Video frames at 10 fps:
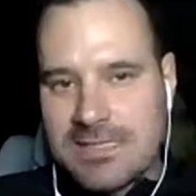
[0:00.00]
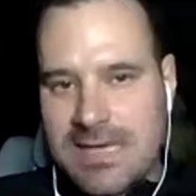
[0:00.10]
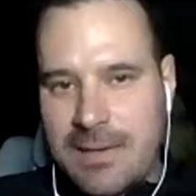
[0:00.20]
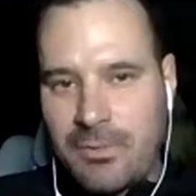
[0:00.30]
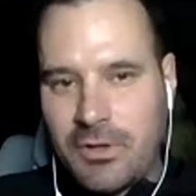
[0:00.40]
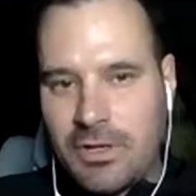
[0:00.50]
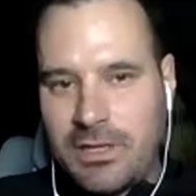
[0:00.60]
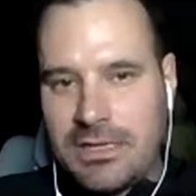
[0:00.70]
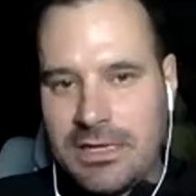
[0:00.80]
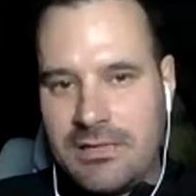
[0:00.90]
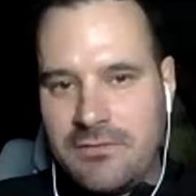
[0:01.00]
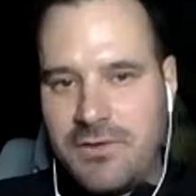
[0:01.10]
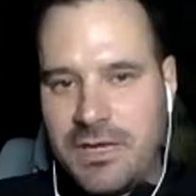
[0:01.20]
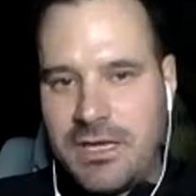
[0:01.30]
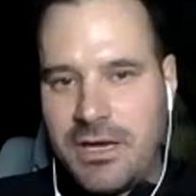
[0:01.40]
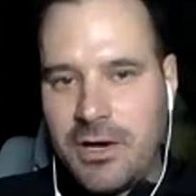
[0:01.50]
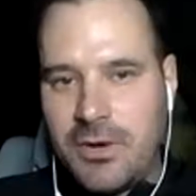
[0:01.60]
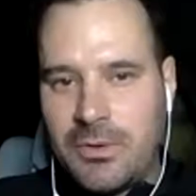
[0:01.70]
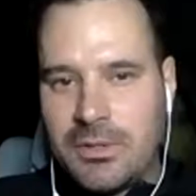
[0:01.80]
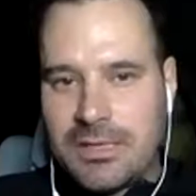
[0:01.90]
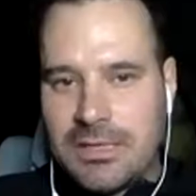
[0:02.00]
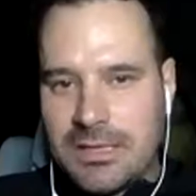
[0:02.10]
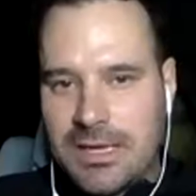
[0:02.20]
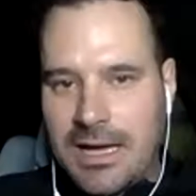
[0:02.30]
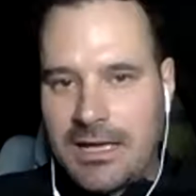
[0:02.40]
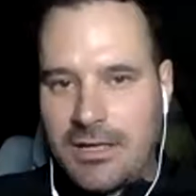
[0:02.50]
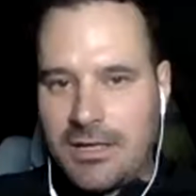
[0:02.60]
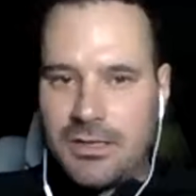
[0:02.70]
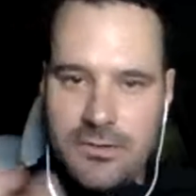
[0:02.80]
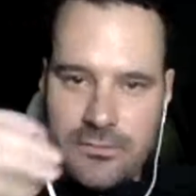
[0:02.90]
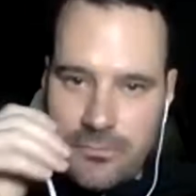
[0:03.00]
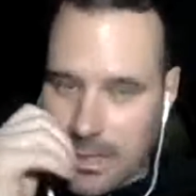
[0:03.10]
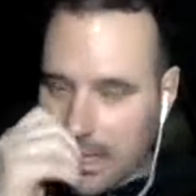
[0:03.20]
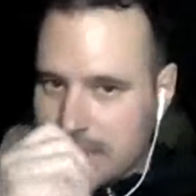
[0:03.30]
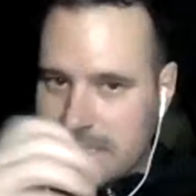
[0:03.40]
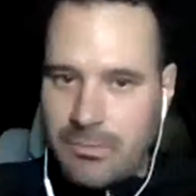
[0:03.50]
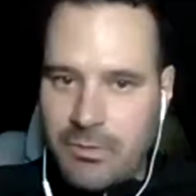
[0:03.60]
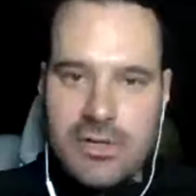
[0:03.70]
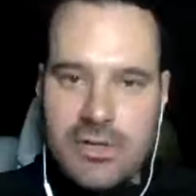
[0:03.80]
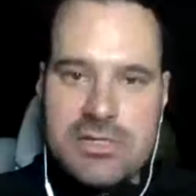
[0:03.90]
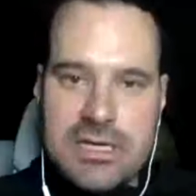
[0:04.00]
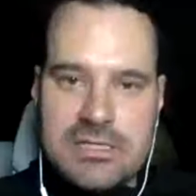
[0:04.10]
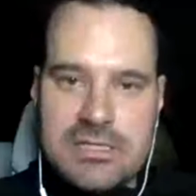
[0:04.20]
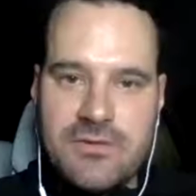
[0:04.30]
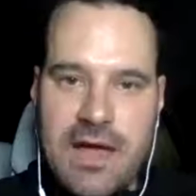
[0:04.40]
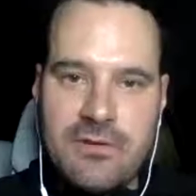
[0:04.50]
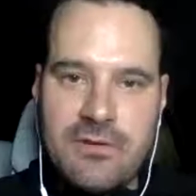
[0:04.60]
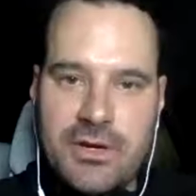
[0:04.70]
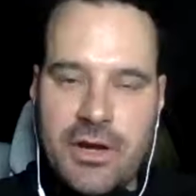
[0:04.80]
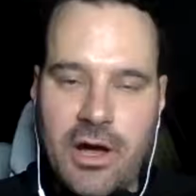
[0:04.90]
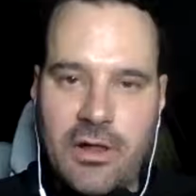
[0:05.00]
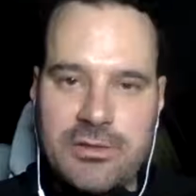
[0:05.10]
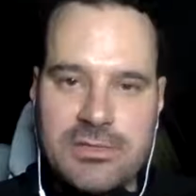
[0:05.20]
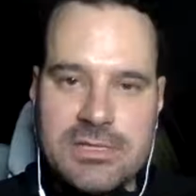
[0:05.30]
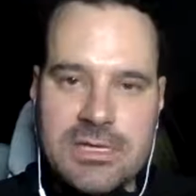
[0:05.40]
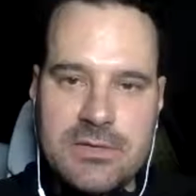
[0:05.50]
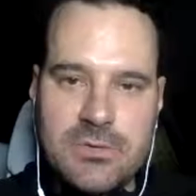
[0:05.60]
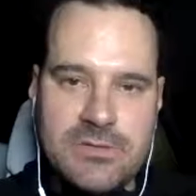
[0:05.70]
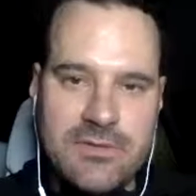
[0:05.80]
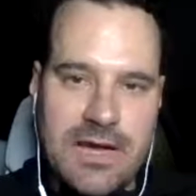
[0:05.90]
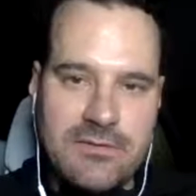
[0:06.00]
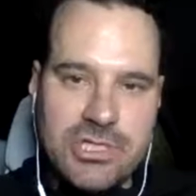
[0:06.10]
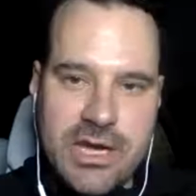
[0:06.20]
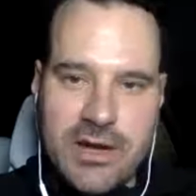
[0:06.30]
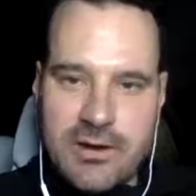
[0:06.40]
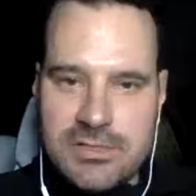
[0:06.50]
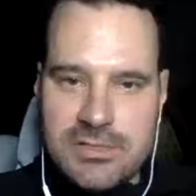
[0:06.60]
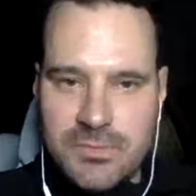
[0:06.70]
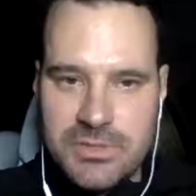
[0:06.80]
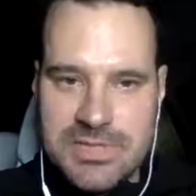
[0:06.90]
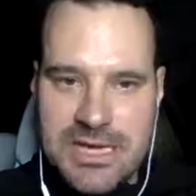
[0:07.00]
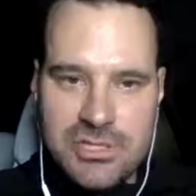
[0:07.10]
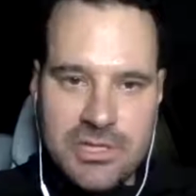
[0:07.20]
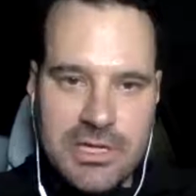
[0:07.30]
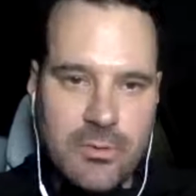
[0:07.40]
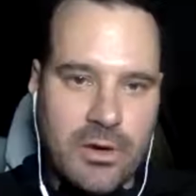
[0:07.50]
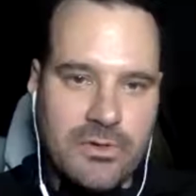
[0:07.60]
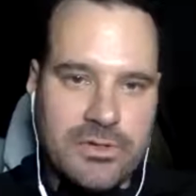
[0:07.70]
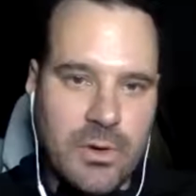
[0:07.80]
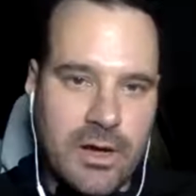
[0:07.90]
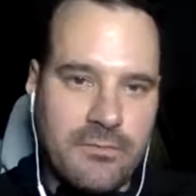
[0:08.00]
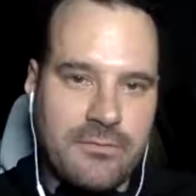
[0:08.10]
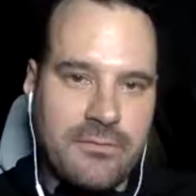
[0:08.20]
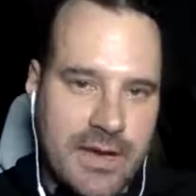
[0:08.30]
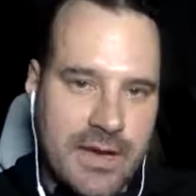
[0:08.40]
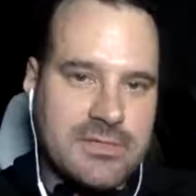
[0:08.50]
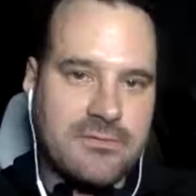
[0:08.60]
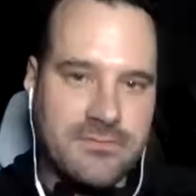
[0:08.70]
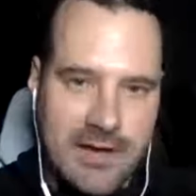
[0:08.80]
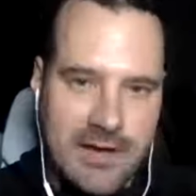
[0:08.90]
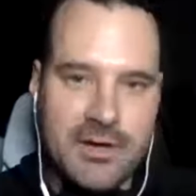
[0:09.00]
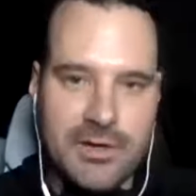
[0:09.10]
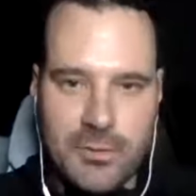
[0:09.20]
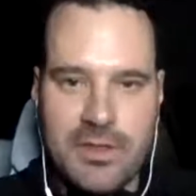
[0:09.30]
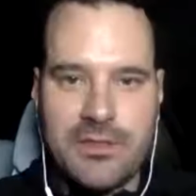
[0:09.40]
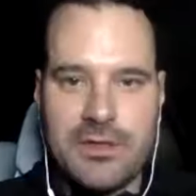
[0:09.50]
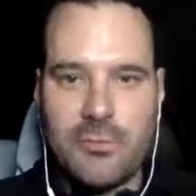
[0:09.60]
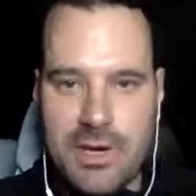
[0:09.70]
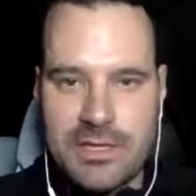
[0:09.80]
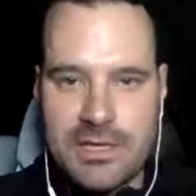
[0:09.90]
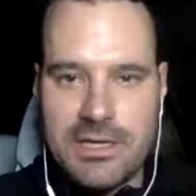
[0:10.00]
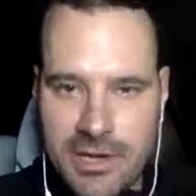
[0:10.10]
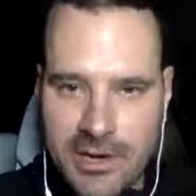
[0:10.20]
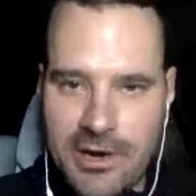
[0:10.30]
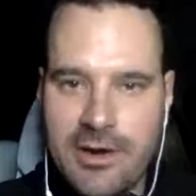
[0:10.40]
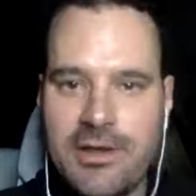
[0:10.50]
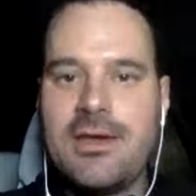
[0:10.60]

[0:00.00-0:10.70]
for example, in the video, uh, an example you're using is $500 equals five shares, potentially worth 12,500 within one year